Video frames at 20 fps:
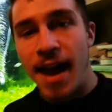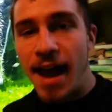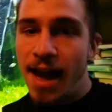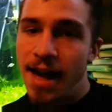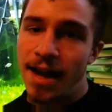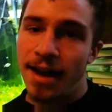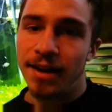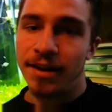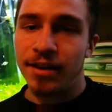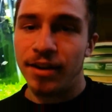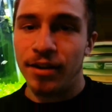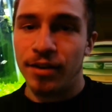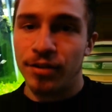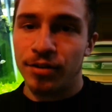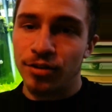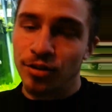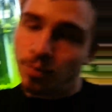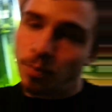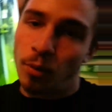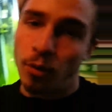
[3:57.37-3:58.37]
and
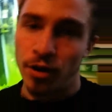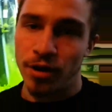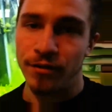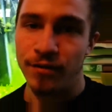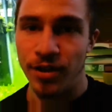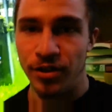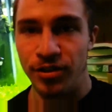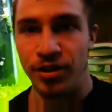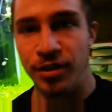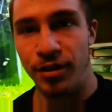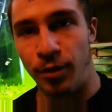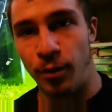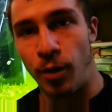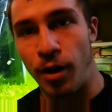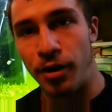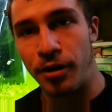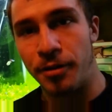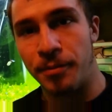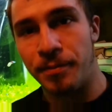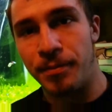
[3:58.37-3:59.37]
just pour your fish into the
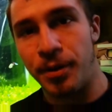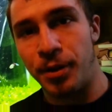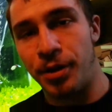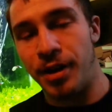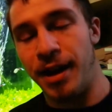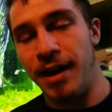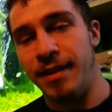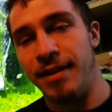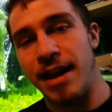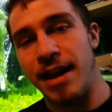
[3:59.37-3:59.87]
water. Okay,